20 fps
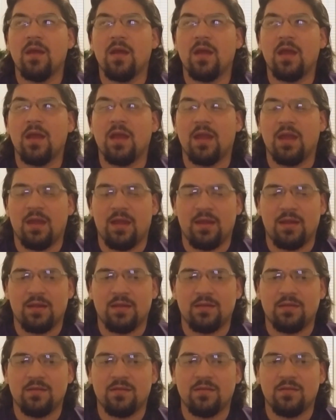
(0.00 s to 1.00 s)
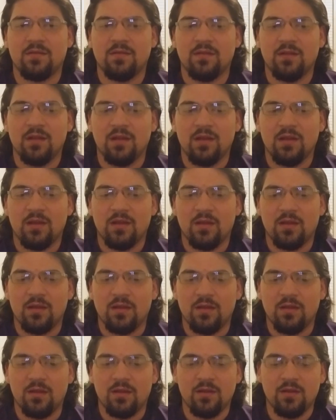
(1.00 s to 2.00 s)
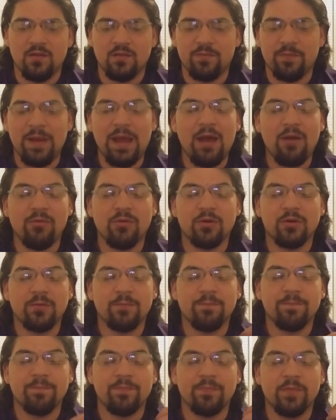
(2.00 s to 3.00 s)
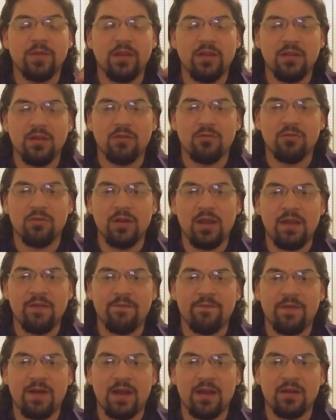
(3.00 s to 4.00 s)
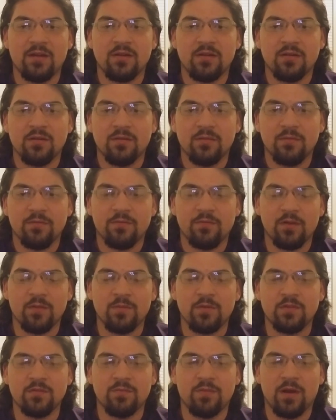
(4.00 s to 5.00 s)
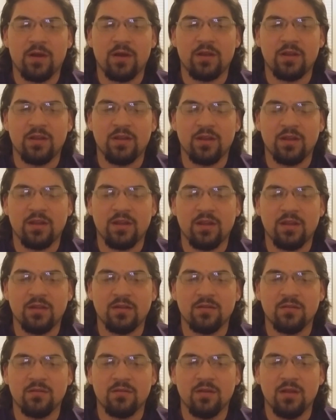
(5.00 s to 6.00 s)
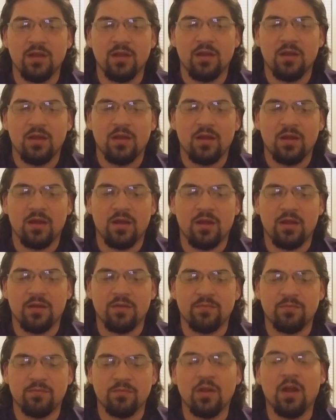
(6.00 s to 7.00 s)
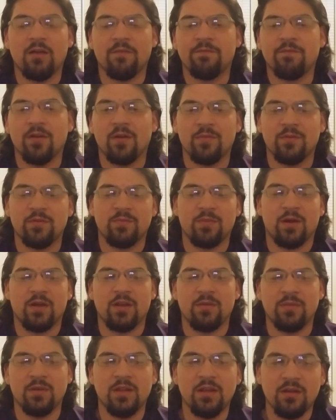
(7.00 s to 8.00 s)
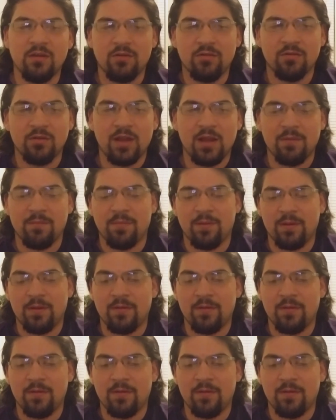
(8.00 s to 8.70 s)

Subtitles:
And his power, he can create fire from his body. Like he can, not from his body, but he can create.